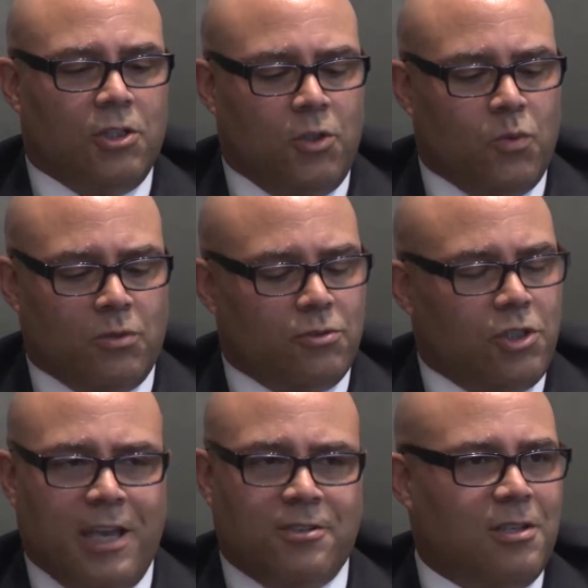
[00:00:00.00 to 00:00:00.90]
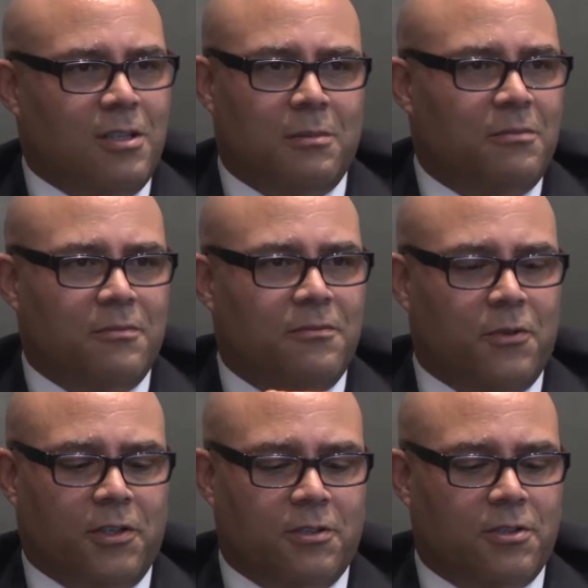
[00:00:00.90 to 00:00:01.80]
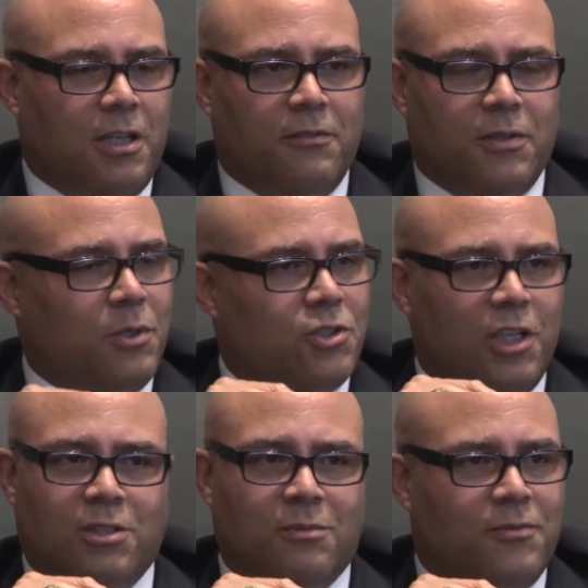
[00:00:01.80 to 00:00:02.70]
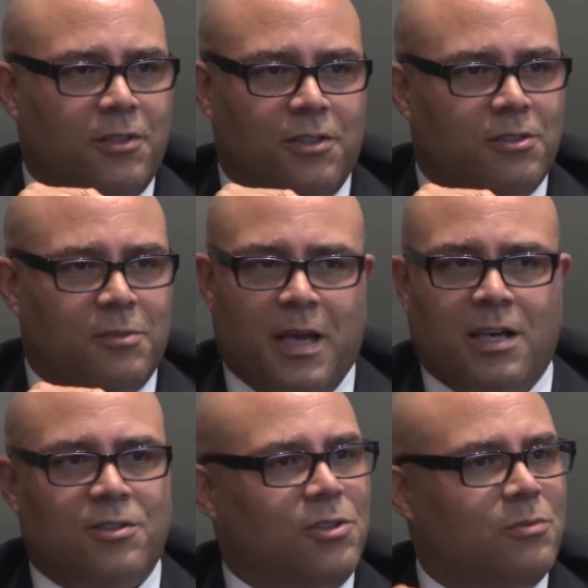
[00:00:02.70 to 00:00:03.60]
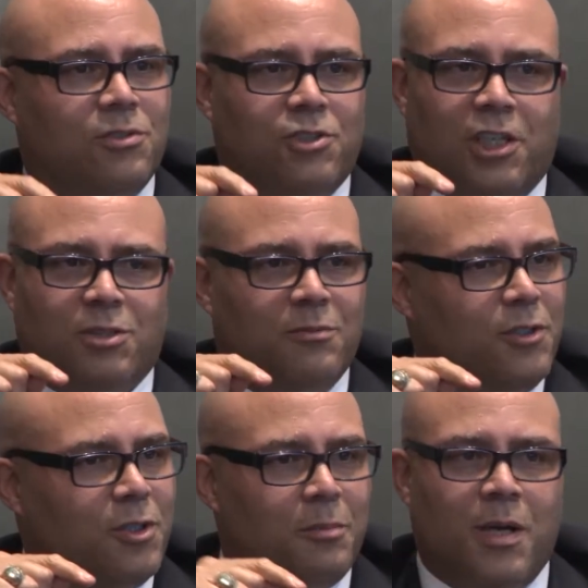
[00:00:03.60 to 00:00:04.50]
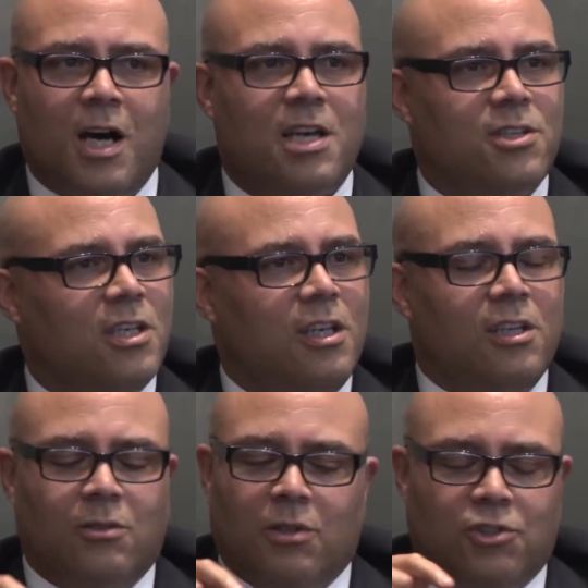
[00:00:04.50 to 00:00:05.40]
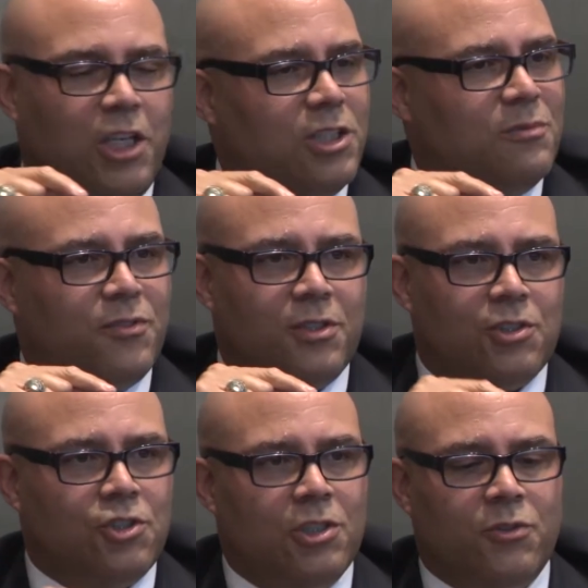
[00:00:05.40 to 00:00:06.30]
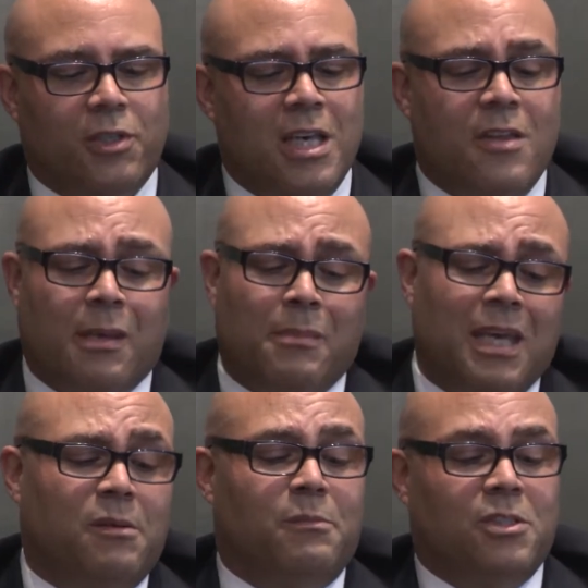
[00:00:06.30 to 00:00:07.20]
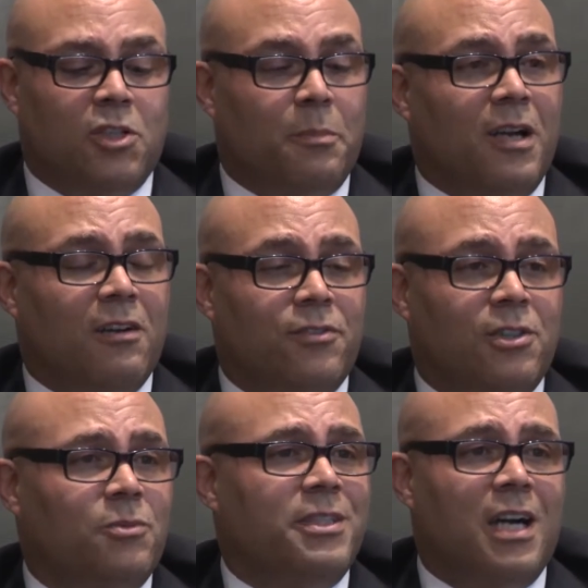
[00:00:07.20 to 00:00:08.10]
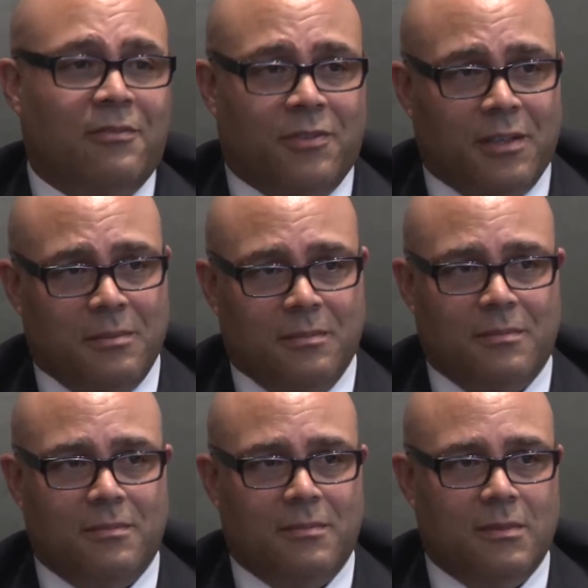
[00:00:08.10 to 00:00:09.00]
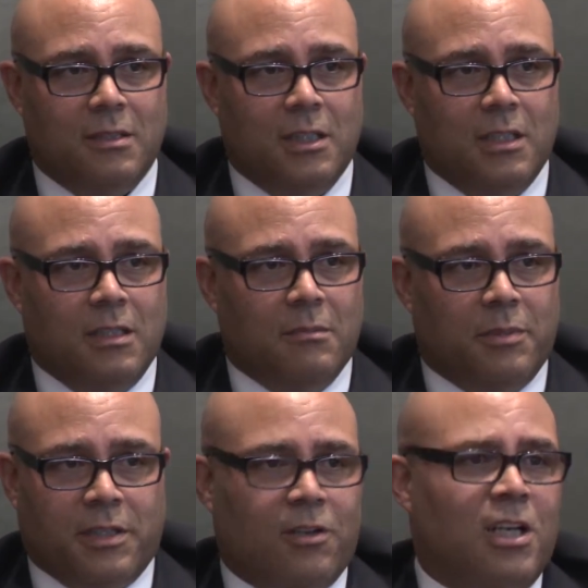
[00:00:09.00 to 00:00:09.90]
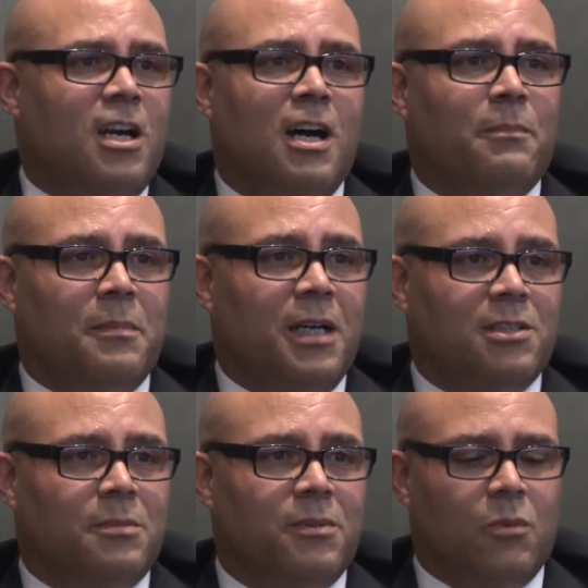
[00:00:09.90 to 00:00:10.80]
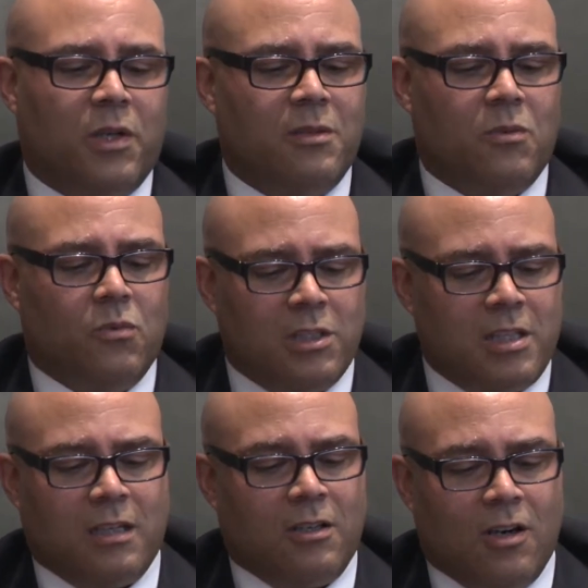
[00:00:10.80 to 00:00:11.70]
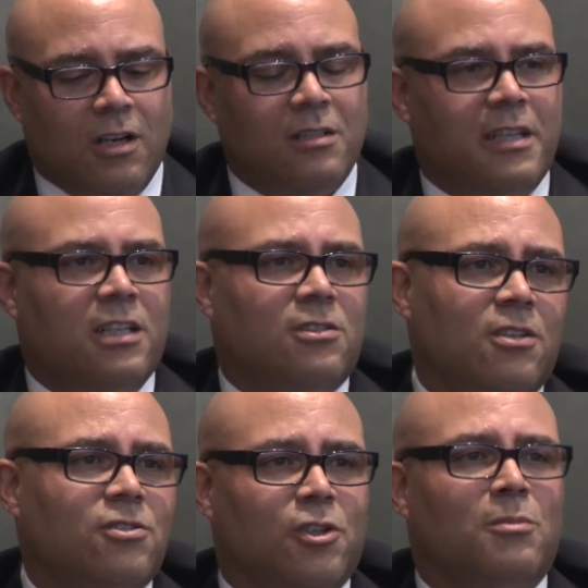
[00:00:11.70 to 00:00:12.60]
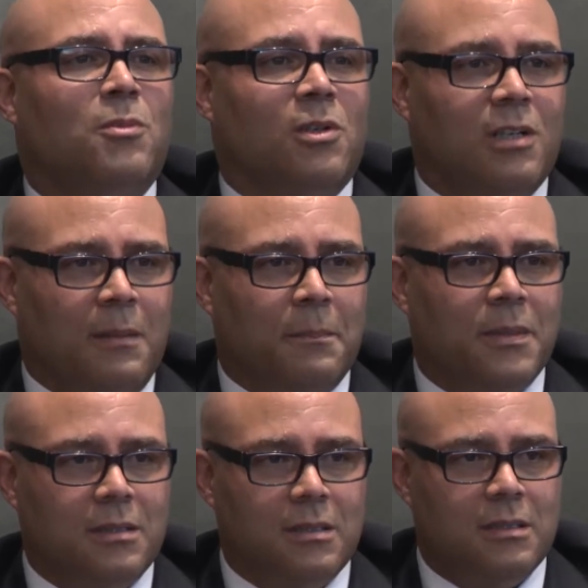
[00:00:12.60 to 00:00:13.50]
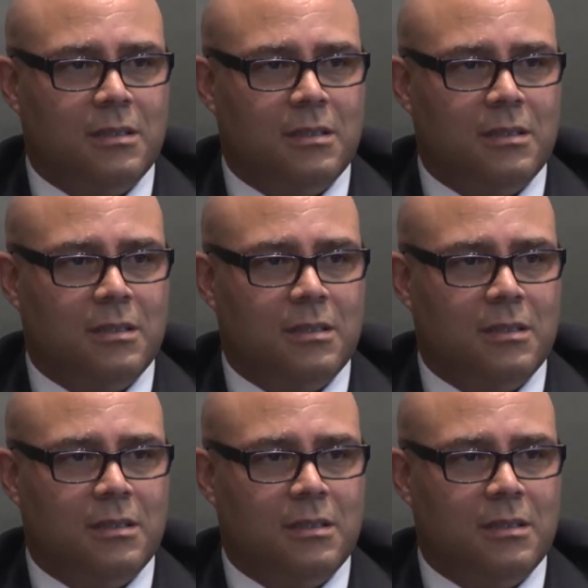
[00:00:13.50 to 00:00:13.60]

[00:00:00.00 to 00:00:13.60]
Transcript: You won't change them for yourself. You won't change them for your spouse. You won't change them for your boss. You won't change them for your children. They may even be so powerful you would die for them. But they are uncompromisable. What's that called? That is also your moral compass.